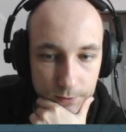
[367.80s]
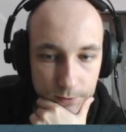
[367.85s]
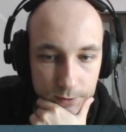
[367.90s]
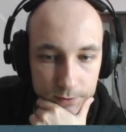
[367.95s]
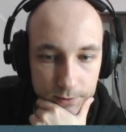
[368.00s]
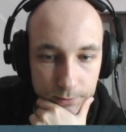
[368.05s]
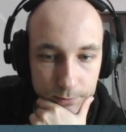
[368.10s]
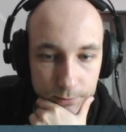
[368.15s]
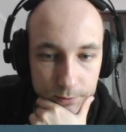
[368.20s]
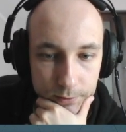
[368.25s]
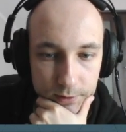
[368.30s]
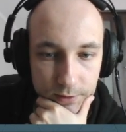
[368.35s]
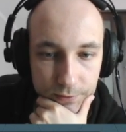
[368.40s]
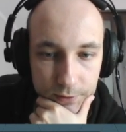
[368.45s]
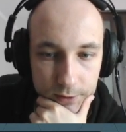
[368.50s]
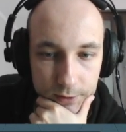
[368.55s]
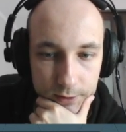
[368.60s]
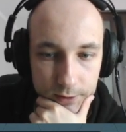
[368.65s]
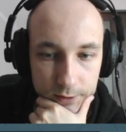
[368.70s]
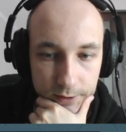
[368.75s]
So we
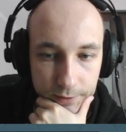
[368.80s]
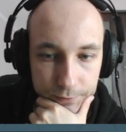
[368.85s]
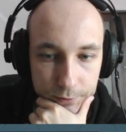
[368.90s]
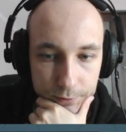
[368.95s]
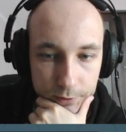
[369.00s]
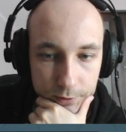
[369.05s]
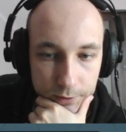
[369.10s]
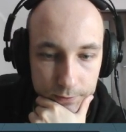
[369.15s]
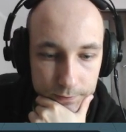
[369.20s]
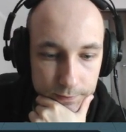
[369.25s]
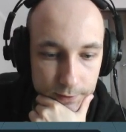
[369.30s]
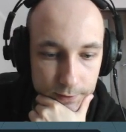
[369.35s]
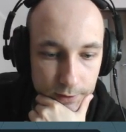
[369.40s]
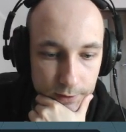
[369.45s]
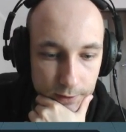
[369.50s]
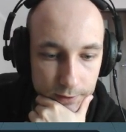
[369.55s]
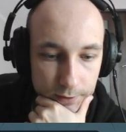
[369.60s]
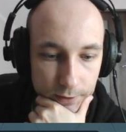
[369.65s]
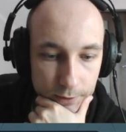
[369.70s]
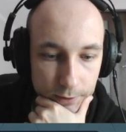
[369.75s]
definitely have to
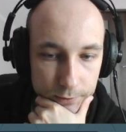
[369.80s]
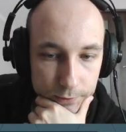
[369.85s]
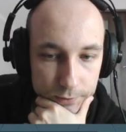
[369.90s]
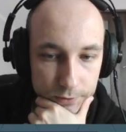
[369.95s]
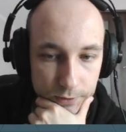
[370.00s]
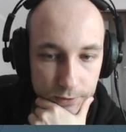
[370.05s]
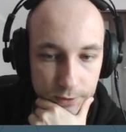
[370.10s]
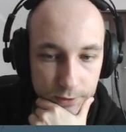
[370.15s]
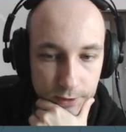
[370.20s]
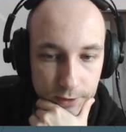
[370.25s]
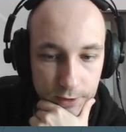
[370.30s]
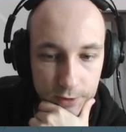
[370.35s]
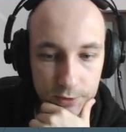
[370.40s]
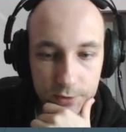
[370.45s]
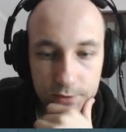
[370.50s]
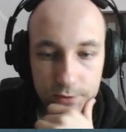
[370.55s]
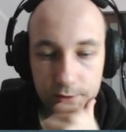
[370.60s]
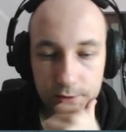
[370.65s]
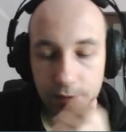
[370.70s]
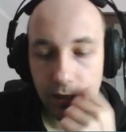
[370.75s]
cover those
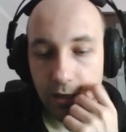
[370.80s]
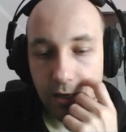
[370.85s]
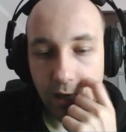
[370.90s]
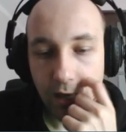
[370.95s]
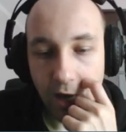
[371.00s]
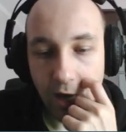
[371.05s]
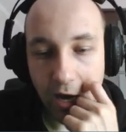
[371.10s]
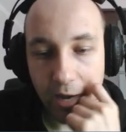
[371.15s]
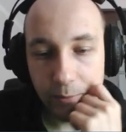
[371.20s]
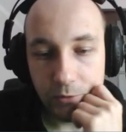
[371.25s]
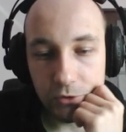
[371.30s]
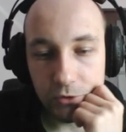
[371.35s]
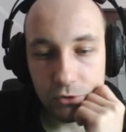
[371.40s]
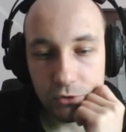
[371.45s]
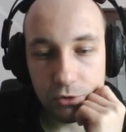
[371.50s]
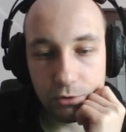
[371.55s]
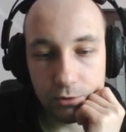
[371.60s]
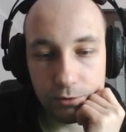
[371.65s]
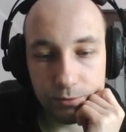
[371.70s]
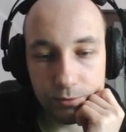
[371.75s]
locations. I'm not
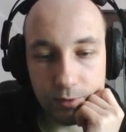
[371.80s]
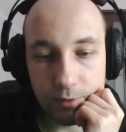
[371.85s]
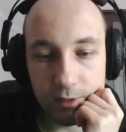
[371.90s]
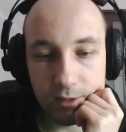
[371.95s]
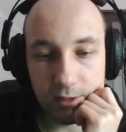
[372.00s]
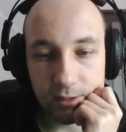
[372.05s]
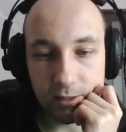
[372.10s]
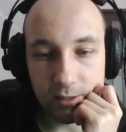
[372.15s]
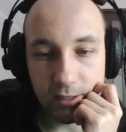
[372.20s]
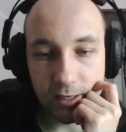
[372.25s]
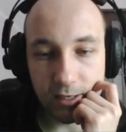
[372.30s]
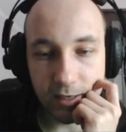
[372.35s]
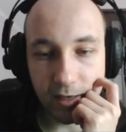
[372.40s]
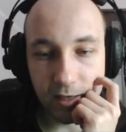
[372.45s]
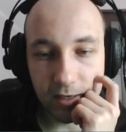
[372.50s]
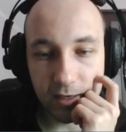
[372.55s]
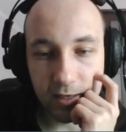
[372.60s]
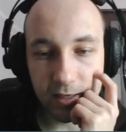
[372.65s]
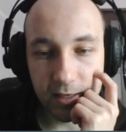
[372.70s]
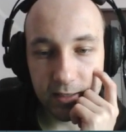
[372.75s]
sure whether the
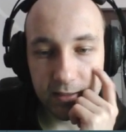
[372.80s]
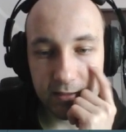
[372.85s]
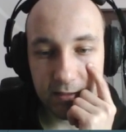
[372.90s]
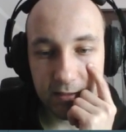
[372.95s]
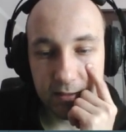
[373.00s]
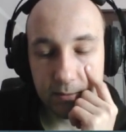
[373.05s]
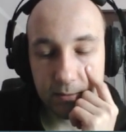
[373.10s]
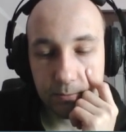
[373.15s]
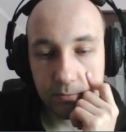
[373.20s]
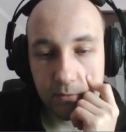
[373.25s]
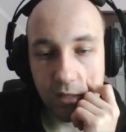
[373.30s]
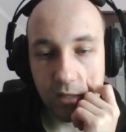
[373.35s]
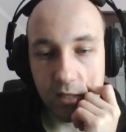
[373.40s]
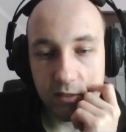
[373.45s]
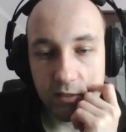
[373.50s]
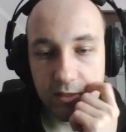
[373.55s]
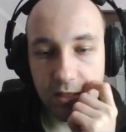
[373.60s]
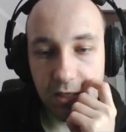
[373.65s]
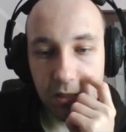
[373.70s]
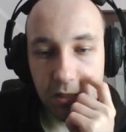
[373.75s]
AI has a
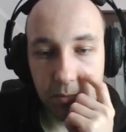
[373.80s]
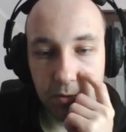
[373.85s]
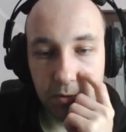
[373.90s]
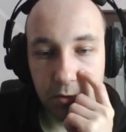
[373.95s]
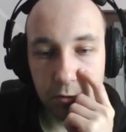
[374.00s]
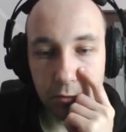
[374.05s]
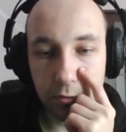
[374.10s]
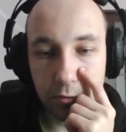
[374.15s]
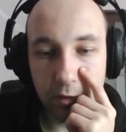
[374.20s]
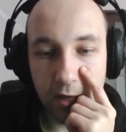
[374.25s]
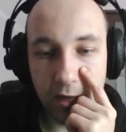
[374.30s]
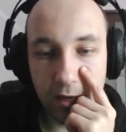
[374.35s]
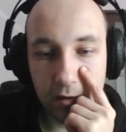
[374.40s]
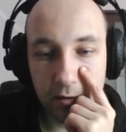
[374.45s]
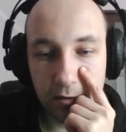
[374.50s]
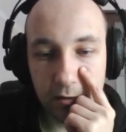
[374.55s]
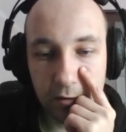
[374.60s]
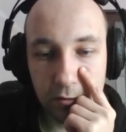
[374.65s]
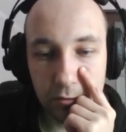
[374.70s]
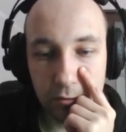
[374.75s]
script
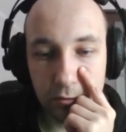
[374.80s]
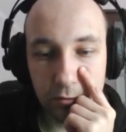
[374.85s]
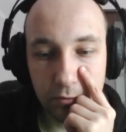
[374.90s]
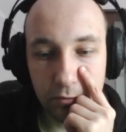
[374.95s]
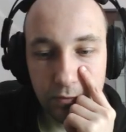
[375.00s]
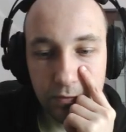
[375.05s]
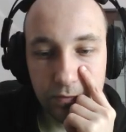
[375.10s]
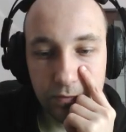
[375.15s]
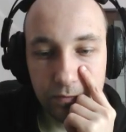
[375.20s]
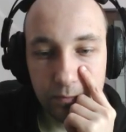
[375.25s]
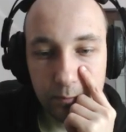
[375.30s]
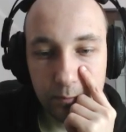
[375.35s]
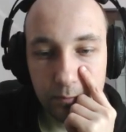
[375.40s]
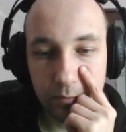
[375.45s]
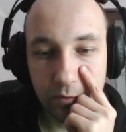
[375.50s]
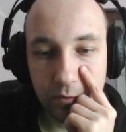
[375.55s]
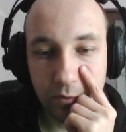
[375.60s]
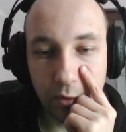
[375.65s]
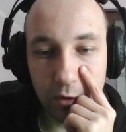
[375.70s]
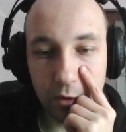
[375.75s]
to
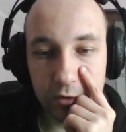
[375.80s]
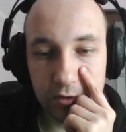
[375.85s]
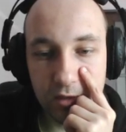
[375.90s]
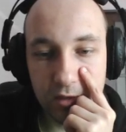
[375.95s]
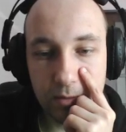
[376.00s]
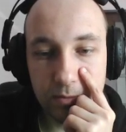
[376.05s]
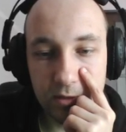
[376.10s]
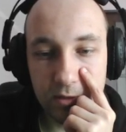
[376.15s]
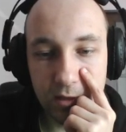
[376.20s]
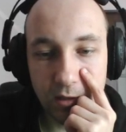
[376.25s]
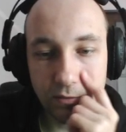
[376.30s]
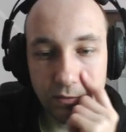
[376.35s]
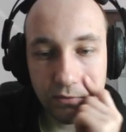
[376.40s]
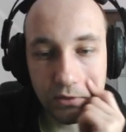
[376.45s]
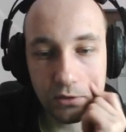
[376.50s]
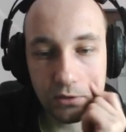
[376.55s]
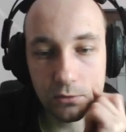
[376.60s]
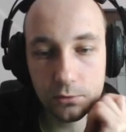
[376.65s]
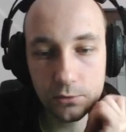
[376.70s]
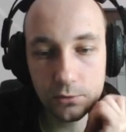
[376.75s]
force themselves
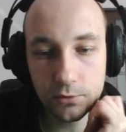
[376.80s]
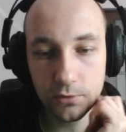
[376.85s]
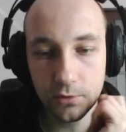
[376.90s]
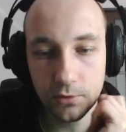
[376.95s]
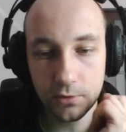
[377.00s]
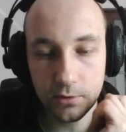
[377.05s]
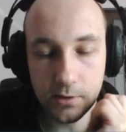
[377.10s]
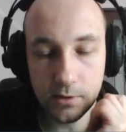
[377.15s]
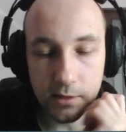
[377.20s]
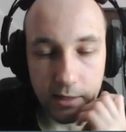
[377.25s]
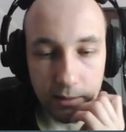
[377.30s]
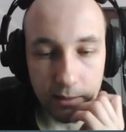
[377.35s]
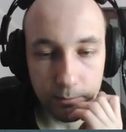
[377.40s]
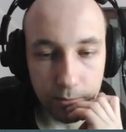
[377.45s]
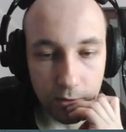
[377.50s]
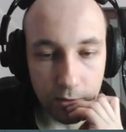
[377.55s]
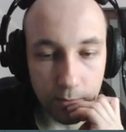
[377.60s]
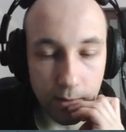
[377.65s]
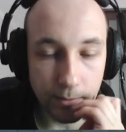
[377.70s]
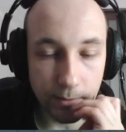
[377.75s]
into New Orleans.
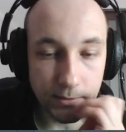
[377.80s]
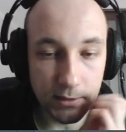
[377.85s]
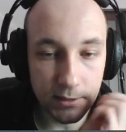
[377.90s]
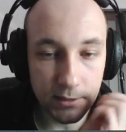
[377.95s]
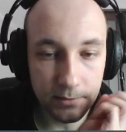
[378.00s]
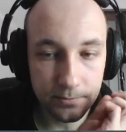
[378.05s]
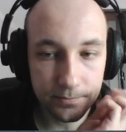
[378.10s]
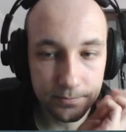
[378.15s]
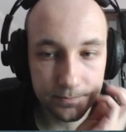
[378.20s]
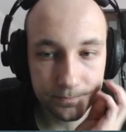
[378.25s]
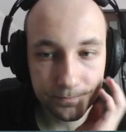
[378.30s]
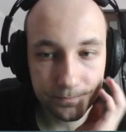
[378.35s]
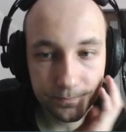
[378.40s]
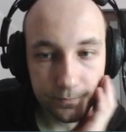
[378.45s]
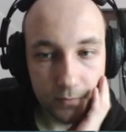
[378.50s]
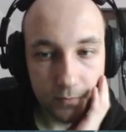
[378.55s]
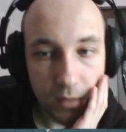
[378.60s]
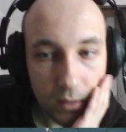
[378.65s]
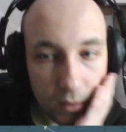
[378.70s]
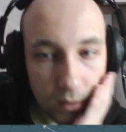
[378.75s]
Probably,
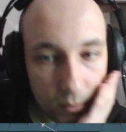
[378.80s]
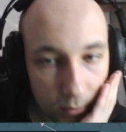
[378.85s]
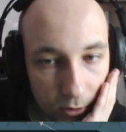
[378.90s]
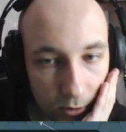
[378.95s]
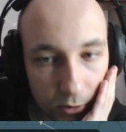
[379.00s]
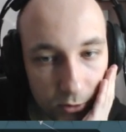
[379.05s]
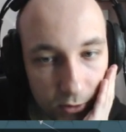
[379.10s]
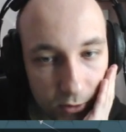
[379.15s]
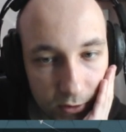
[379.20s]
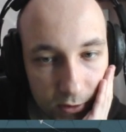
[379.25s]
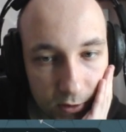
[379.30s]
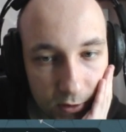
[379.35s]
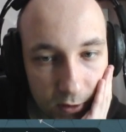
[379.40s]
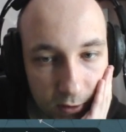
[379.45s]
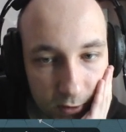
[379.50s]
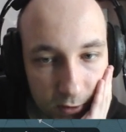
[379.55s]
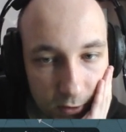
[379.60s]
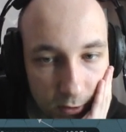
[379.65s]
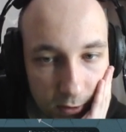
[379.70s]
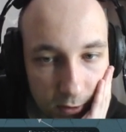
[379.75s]
because it's
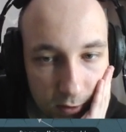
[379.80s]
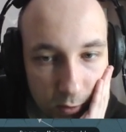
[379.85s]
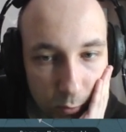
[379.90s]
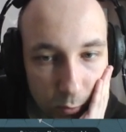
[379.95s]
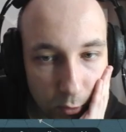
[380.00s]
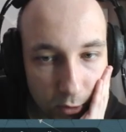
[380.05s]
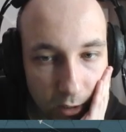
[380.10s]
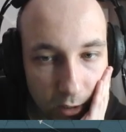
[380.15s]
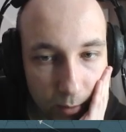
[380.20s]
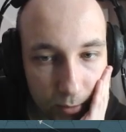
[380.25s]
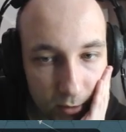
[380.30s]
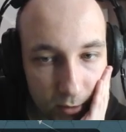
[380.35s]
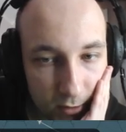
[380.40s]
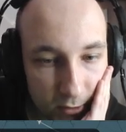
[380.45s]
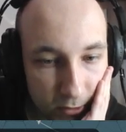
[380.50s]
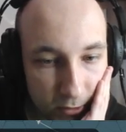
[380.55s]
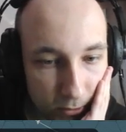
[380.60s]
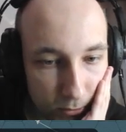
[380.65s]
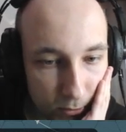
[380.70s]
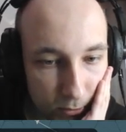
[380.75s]
historically what happened.
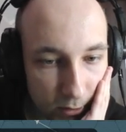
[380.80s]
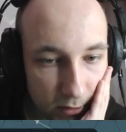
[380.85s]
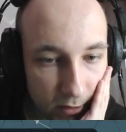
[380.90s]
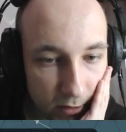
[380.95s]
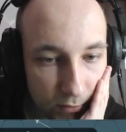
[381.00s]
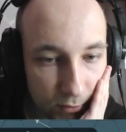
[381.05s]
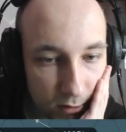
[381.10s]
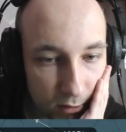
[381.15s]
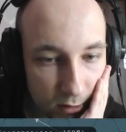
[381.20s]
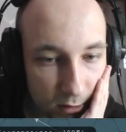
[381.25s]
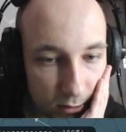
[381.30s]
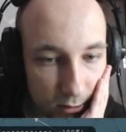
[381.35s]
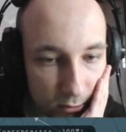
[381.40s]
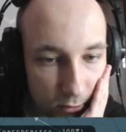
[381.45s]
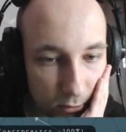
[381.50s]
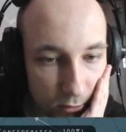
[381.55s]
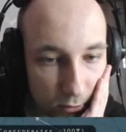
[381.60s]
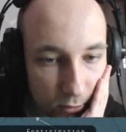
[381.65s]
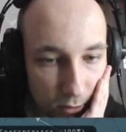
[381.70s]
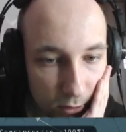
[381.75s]
So we'll definitely need
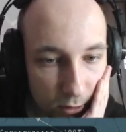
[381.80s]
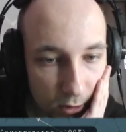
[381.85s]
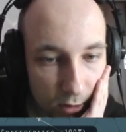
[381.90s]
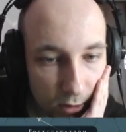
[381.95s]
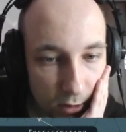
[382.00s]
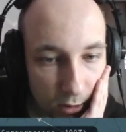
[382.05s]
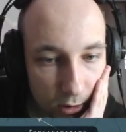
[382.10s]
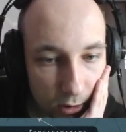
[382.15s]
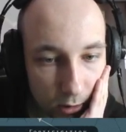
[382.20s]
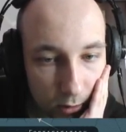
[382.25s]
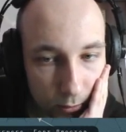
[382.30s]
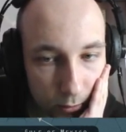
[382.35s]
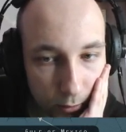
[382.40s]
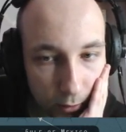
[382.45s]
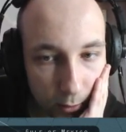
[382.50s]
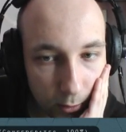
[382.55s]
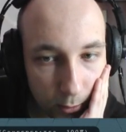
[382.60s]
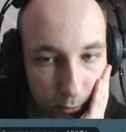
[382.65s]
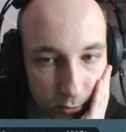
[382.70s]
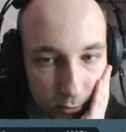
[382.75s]
to
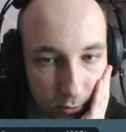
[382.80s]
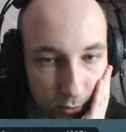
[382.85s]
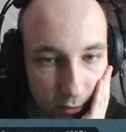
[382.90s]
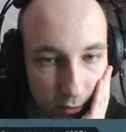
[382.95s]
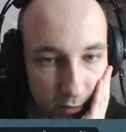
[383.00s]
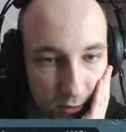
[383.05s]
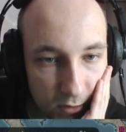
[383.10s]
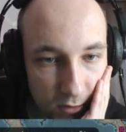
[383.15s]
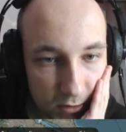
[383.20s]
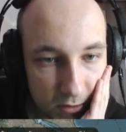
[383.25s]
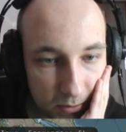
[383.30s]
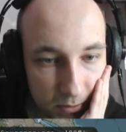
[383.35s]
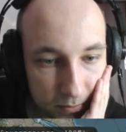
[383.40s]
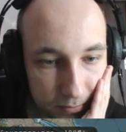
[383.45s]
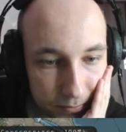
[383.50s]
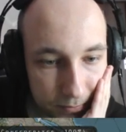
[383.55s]
hold those 2 hexes.